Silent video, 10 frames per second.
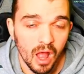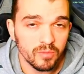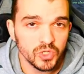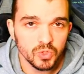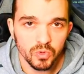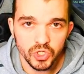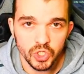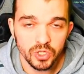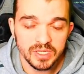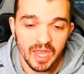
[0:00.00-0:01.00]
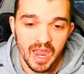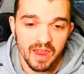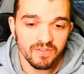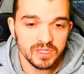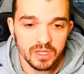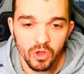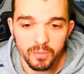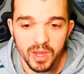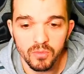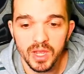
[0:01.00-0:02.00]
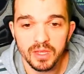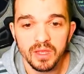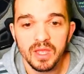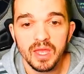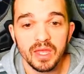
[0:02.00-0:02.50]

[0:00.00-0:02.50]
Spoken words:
almost one-shot everything on my way,